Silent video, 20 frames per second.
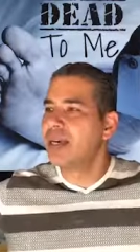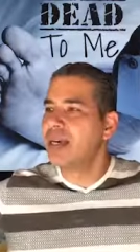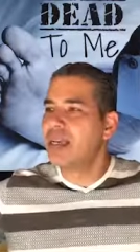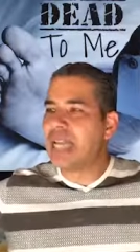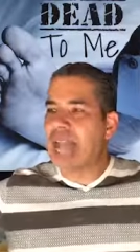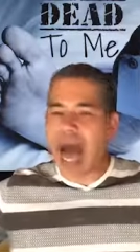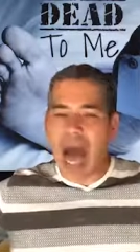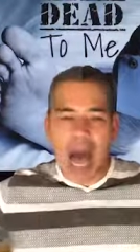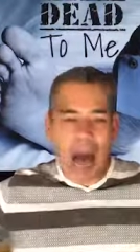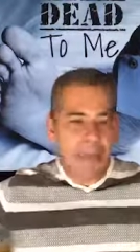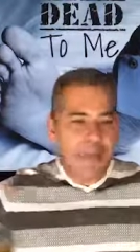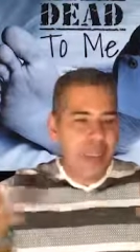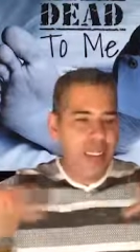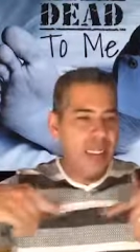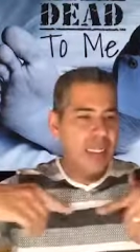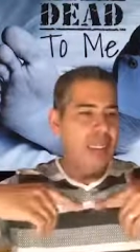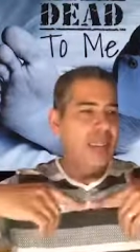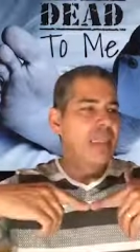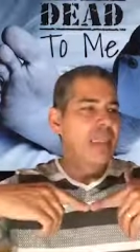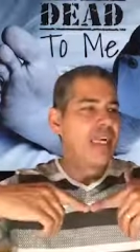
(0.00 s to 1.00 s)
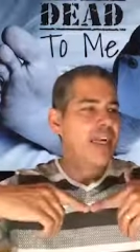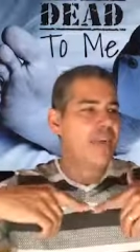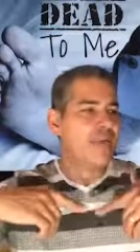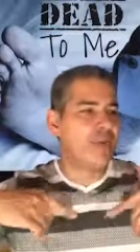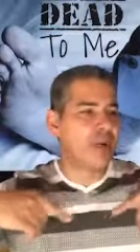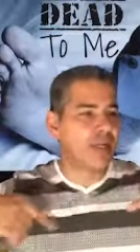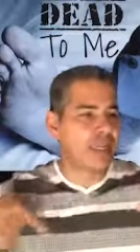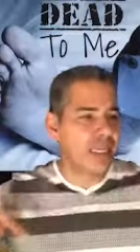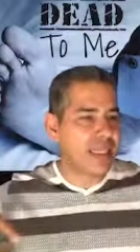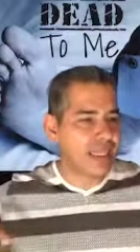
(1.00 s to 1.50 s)
Now I'm going to live
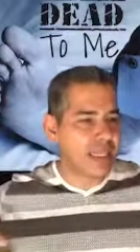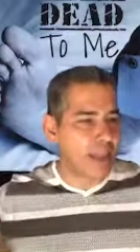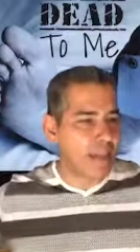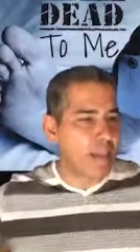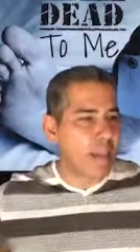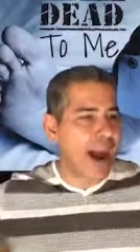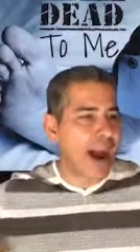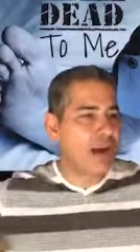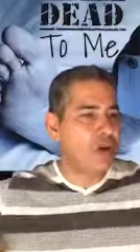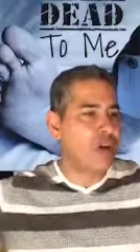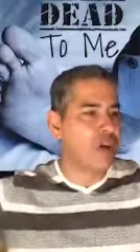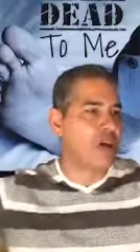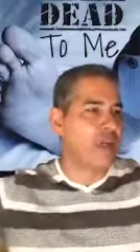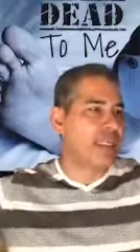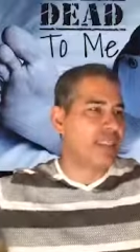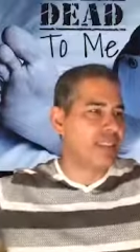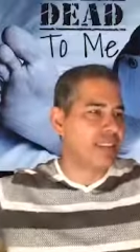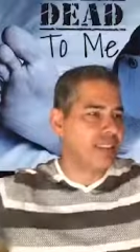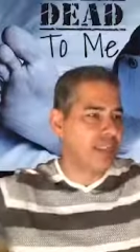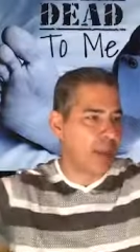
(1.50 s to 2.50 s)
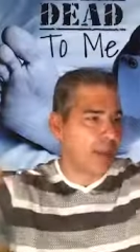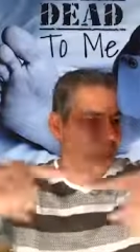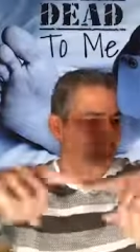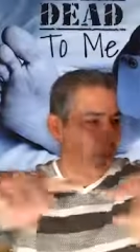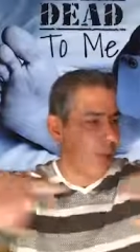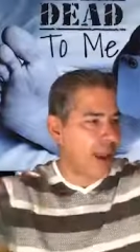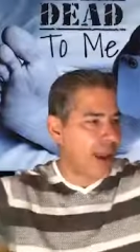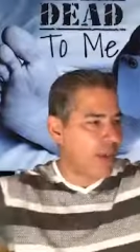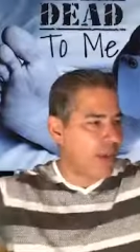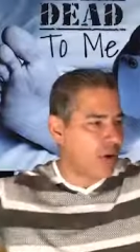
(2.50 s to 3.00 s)
within the boundaries, the
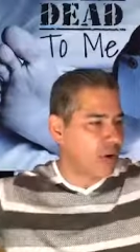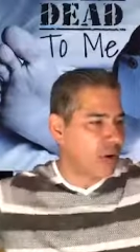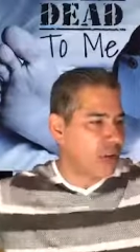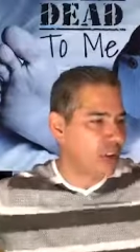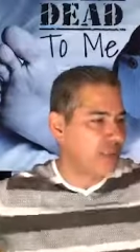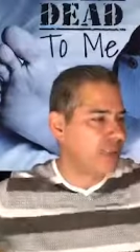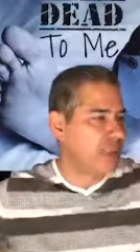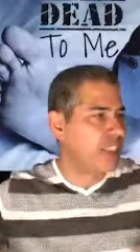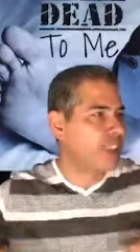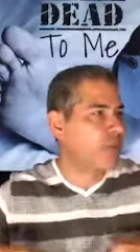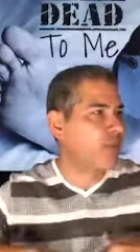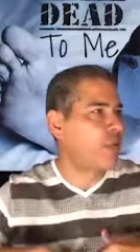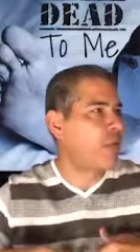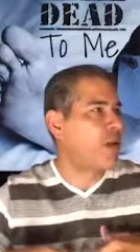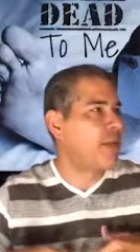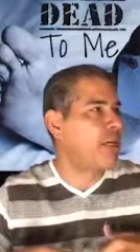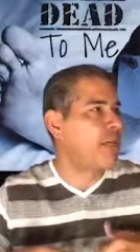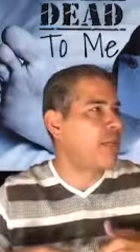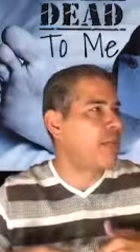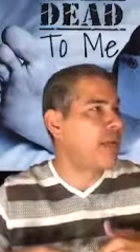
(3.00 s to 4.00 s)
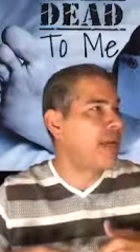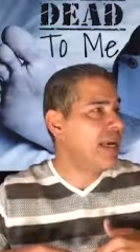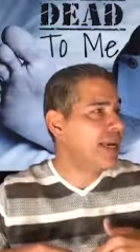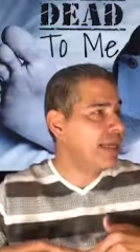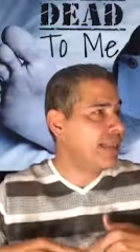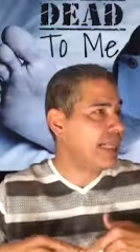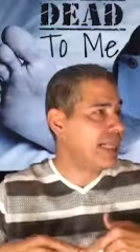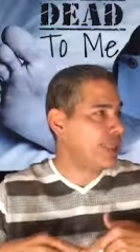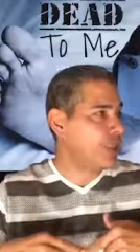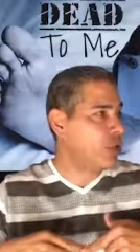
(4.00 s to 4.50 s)
parameters of this freedom
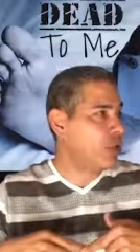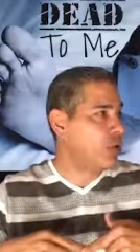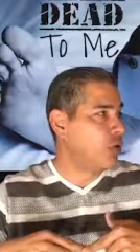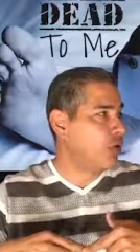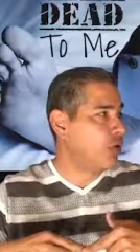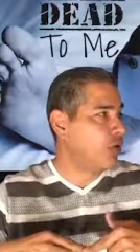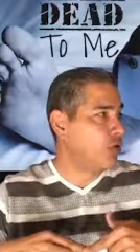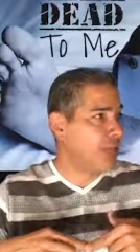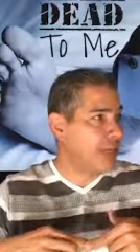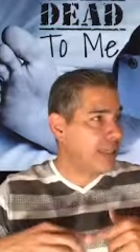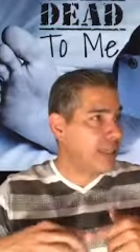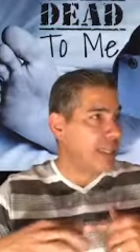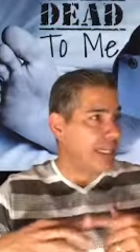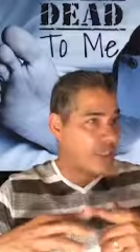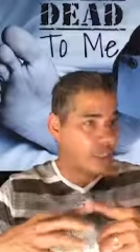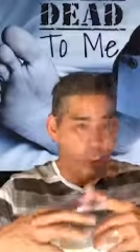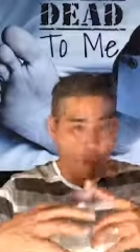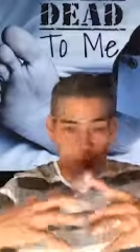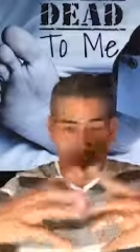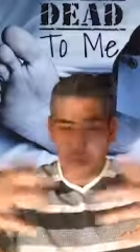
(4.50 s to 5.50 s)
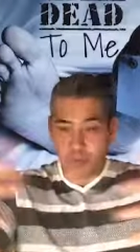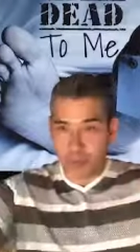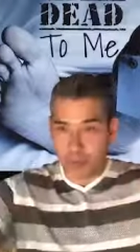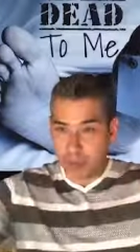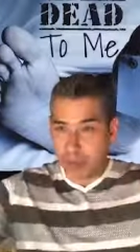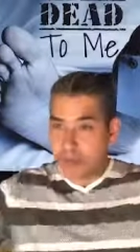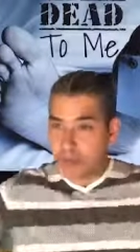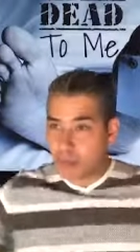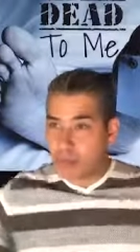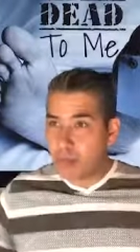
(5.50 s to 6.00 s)
that you've that you've
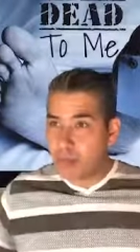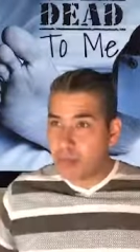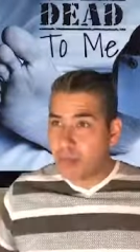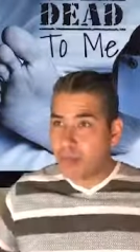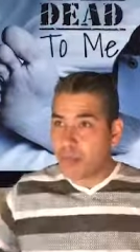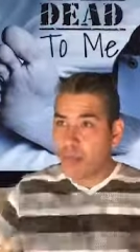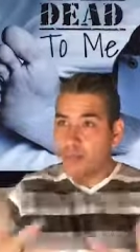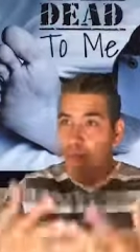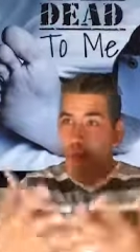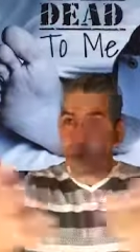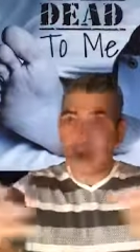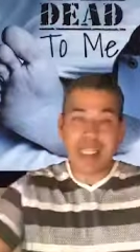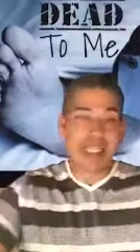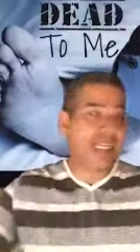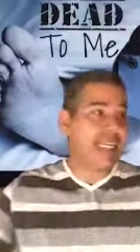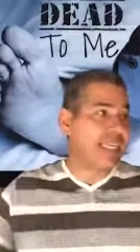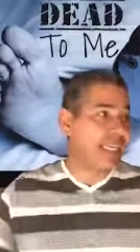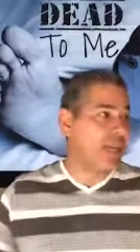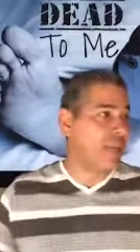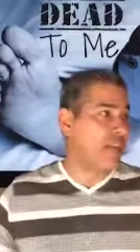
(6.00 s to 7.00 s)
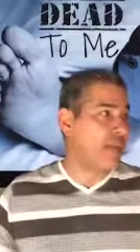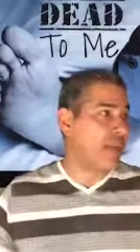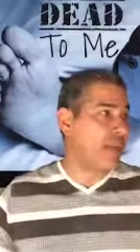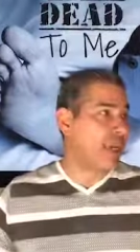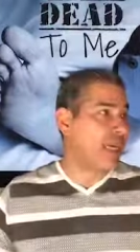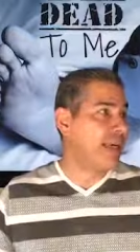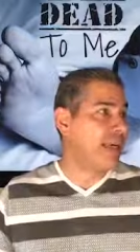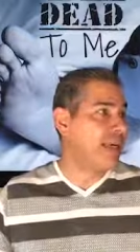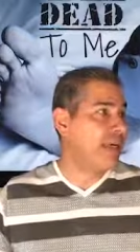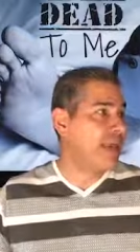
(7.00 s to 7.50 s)
freely given
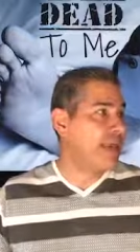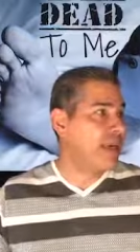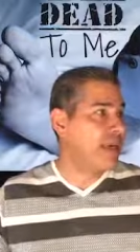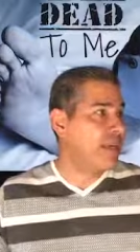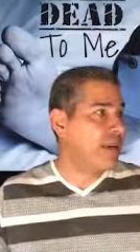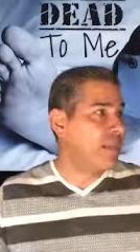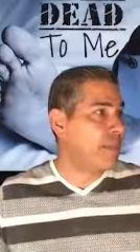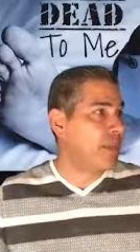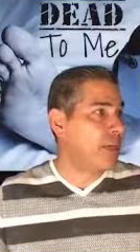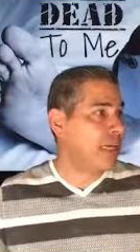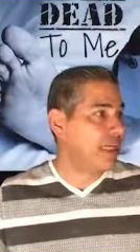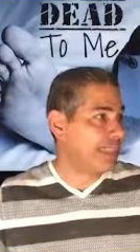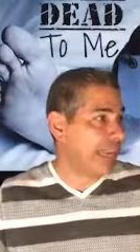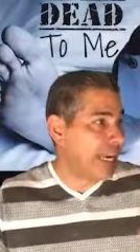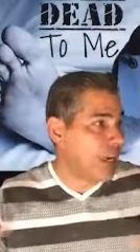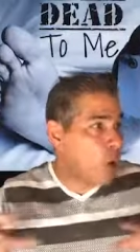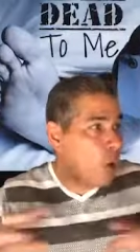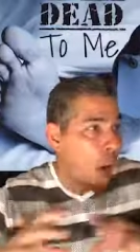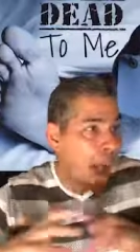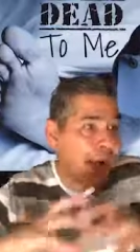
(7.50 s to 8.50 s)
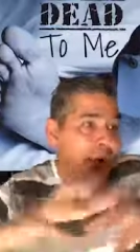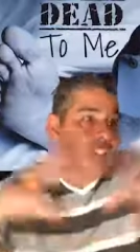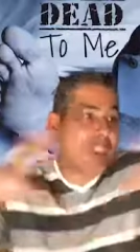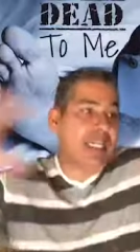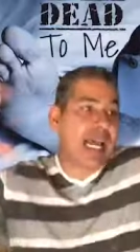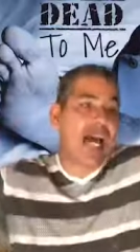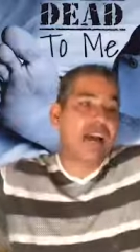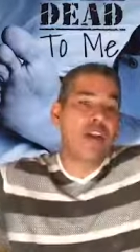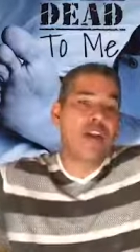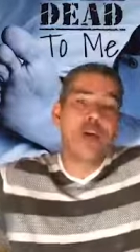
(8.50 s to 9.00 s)
me because I know
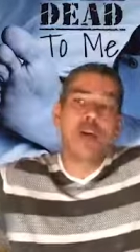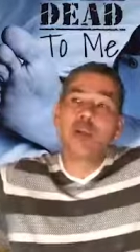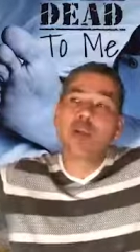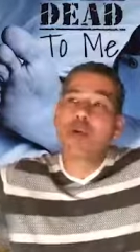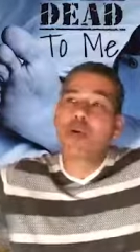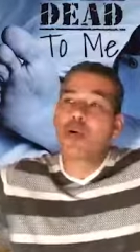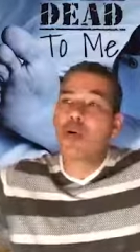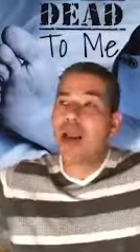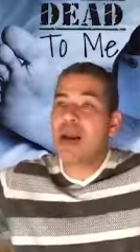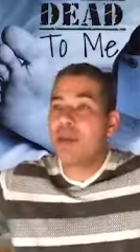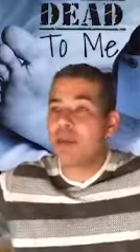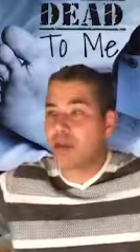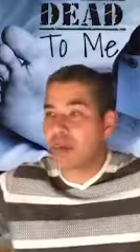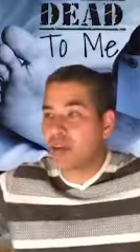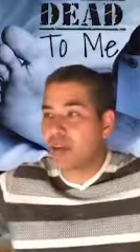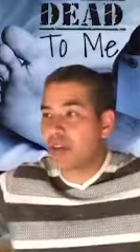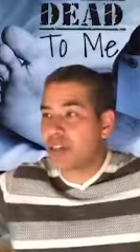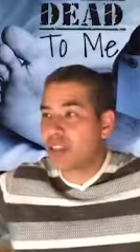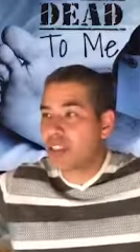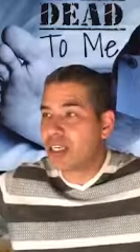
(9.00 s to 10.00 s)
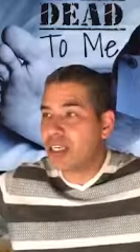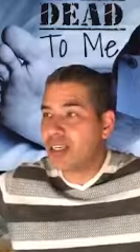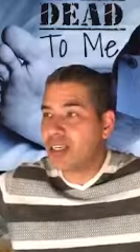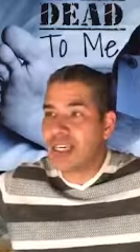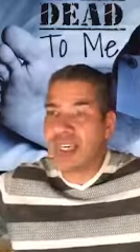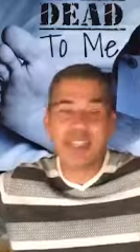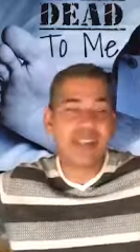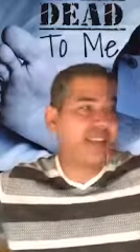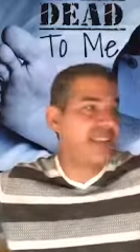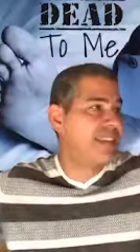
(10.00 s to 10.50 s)
outside of those parameters
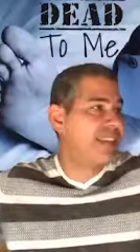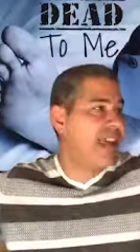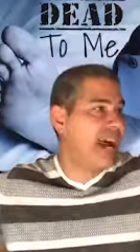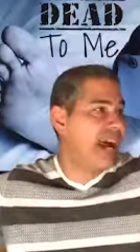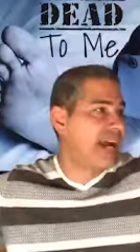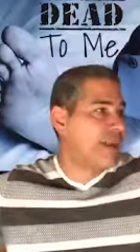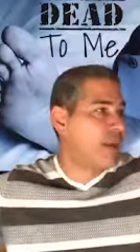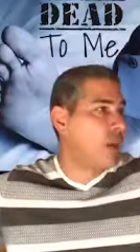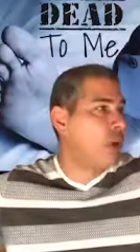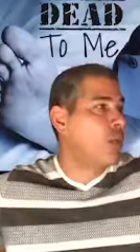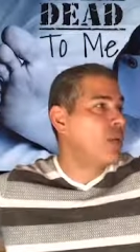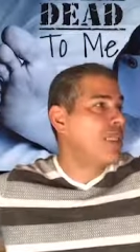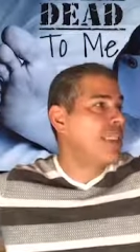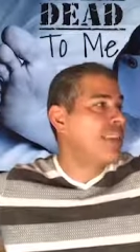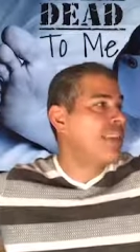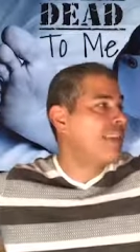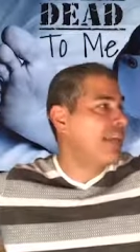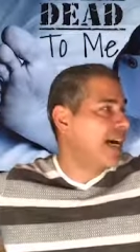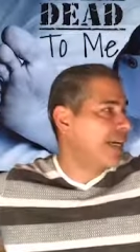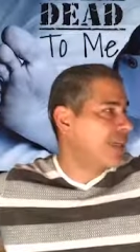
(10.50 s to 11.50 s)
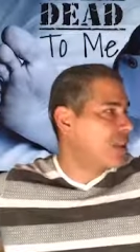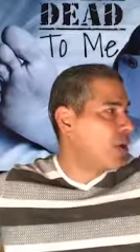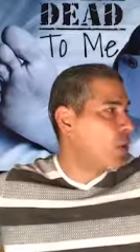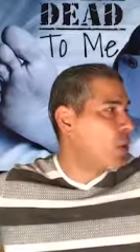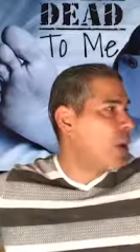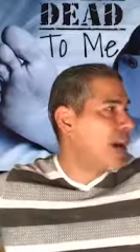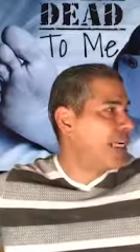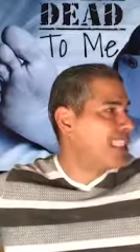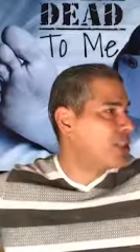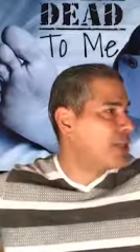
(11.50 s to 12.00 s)
is death. Only death
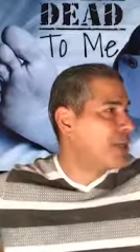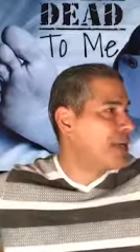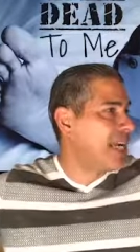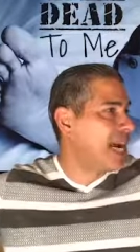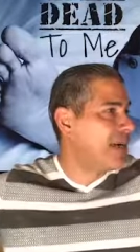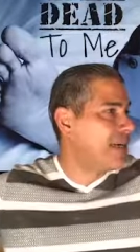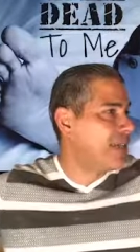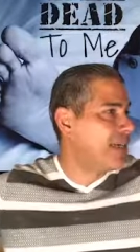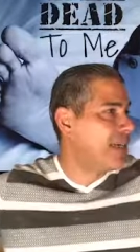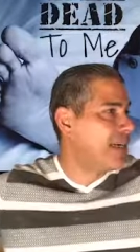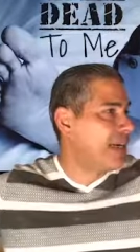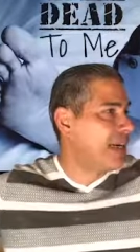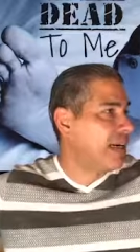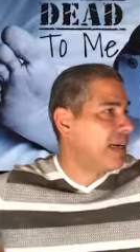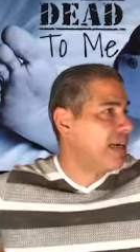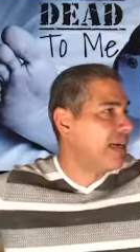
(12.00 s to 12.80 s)
awaits me out there.